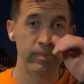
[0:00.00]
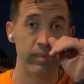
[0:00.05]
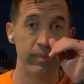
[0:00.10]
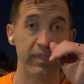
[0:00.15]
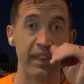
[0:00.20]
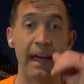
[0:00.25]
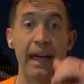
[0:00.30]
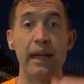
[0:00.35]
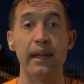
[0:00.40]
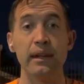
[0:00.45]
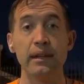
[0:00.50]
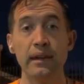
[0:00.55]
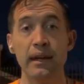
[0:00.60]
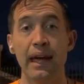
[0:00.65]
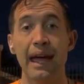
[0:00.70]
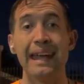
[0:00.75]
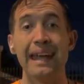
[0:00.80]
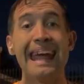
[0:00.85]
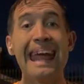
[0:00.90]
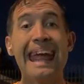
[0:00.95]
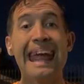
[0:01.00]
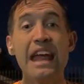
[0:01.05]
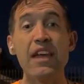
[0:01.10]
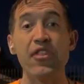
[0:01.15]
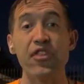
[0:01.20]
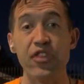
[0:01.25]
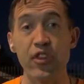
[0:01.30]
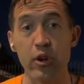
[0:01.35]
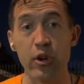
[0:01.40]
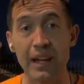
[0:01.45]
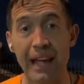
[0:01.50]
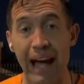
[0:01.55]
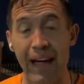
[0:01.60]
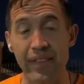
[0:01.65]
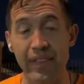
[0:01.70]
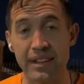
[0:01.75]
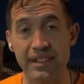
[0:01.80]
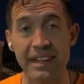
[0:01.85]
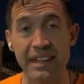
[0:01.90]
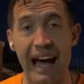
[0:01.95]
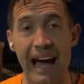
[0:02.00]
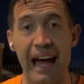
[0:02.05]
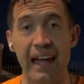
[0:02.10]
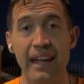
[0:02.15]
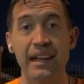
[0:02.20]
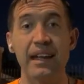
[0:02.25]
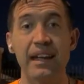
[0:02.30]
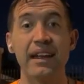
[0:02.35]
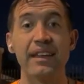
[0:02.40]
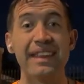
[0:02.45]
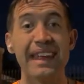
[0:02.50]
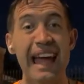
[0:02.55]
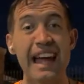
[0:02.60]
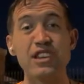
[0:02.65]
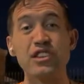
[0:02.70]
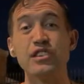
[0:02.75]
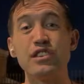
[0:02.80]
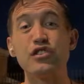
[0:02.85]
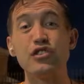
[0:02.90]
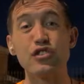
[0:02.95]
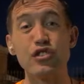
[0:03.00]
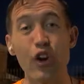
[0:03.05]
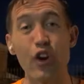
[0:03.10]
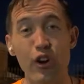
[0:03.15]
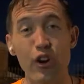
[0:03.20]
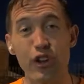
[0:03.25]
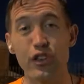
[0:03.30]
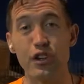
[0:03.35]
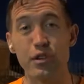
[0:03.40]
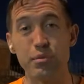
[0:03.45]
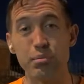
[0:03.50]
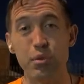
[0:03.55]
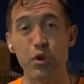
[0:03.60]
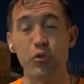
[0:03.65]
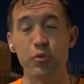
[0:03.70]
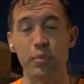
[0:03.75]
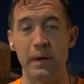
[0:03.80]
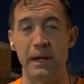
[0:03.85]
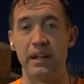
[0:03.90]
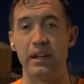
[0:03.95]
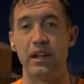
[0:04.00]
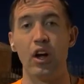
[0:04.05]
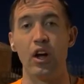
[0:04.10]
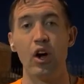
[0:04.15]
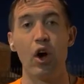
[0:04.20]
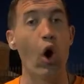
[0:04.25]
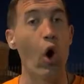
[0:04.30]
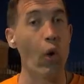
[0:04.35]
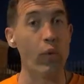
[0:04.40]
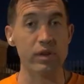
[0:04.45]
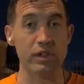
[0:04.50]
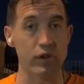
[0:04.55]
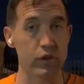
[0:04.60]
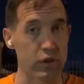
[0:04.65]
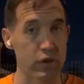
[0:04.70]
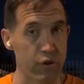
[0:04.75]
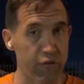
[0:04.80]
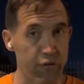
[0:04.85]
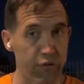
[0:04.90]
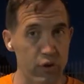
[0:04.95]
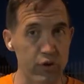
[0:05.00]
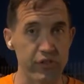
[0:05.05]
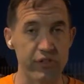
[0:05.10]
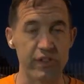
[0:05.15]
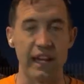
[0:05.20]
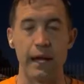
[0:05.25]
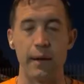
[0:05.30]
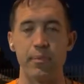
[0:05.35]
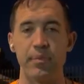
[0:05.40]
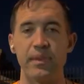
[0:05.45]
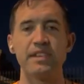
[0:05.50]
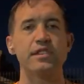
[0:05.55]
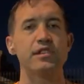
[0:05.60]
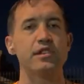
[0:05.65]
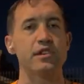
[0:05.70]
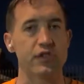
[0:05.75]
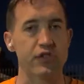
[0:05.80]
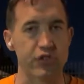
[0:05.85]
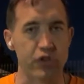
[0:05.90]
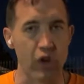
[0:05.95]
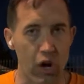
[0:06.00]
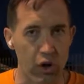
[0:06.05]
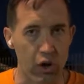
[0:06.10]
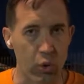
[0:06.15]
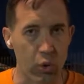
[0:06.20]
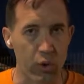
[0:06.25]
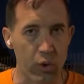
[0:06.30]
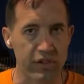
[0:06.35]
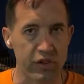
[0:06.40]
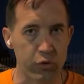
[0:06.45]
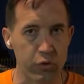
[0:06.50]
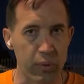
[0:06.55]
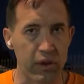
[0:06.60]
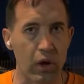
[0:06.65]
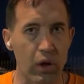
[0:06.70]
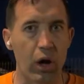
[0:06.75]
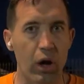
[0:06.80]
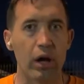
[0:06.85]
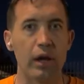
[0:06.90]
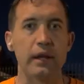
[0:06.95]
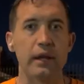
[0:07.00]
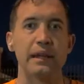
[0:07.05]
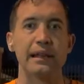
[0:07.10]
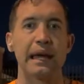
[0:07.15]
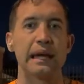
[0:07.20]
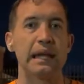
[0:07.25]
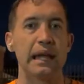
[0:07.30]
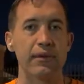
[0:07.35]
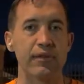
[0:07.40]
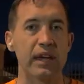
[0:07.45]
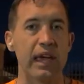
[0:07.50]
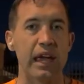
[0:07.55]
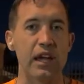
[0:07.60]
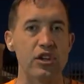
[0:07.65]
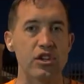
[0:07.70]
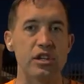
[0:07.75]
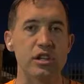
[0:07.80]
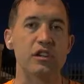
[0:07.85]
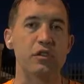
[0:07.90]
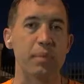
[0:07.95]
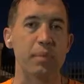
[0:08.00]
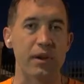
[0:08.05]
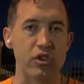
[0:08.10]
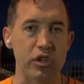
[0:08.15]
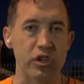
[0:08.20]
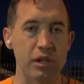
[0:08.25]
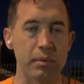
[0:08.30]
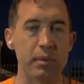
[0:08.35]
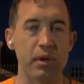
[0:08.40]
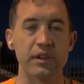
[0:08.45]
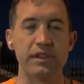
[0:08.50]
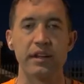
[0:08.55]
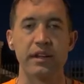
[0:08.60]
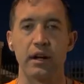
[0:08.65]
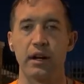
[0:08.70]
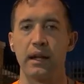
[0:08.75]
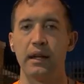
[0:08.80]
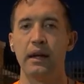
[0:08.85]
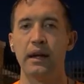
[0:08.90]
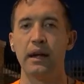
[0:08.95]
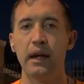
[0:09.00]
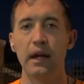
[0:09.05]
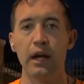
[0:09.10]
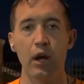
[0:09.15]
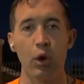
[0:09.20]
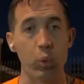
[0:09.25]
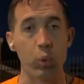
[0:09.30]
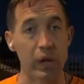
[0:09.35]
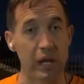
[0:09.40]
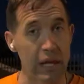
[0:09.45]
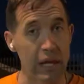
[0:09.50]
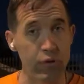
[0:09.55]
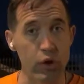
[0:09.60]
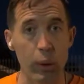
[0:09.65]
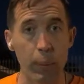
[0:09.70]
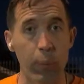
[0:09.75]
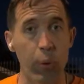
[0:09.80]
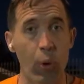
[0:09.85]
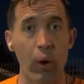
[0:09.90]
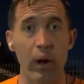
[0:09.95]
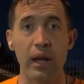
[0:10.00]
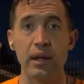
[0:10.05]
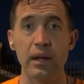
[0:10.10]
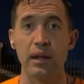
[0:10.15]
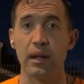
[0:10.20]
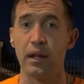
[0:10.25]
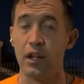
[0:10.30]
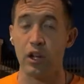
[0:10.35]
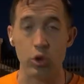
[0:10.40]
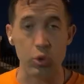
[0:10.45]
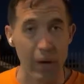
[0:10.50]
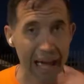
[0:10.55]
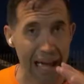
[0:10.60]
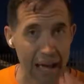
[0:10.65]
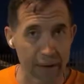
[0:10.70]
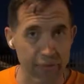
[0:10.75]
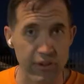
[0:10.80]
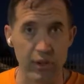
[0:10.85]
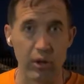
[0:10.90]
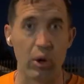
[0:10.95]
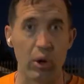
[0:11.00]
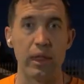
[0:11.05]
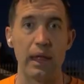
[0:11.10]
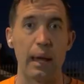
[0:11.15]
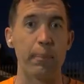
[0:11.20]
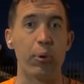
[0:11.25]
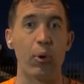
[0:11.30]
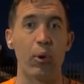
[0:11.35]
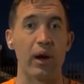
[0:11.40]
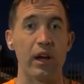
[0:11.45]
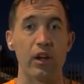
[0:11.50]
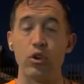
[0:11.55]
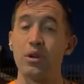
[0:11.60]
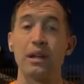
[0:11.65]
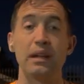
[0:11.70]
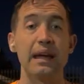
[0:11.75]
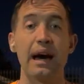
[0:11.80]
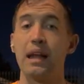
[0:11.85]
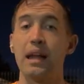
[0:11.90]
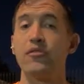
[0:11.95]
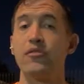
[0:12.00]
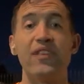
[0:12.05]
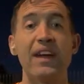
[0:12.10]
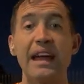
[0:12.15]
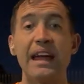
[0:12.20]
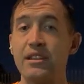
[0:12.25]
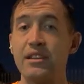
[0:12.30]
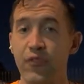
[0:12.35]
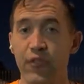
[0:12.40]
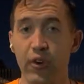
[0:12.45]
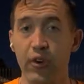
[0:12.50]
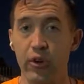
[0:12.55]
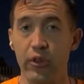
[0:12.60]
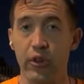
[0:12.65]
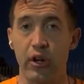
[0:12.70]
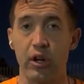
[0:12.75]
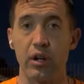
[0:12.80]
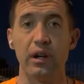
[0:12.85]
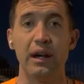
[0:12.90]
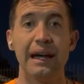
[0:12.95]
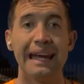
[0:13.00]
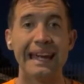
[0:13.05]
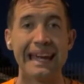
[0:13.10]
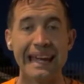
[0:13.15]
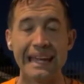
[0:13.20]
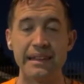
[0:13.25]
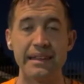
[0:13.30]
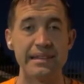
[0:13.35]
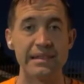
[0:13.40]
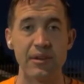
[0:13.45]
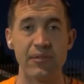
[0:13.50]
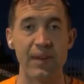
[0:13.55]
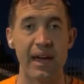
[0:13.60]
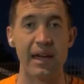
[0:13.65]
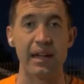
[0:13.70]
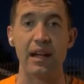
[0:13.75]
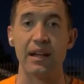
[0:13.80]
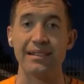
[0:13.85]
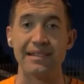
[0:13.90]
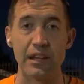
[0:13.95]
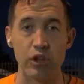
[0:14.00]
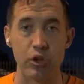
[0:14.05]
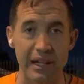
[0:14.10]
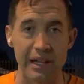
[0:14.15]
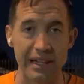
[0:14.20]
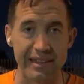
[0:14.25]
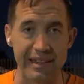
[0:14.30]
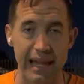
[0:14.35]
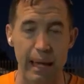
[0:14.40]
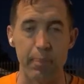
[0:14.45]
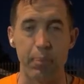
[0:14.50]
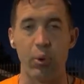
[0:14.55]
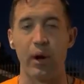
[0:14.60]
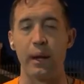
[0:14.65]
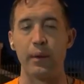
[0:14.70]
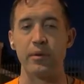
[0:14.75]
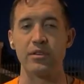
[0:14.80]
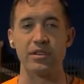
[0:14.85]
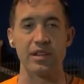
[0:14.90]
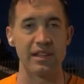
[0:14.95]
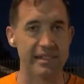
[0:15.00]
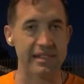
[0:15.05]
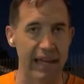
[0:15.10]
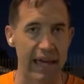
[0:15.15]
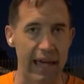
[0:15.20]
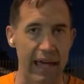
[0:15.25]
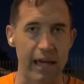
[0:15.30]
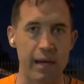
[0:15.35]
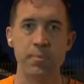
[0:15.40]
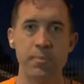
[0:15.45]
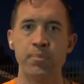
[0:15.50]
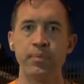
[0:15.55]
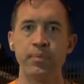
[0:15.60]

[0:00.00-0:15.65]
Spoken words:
Then, at 8:30 on the dot, they actually started their movement over to their first lane. This is a star course, as we call it in land navigation, especially in the military. We give you a point, you have to go to that point. You cannot advance further in this event until you get to that point. So let's say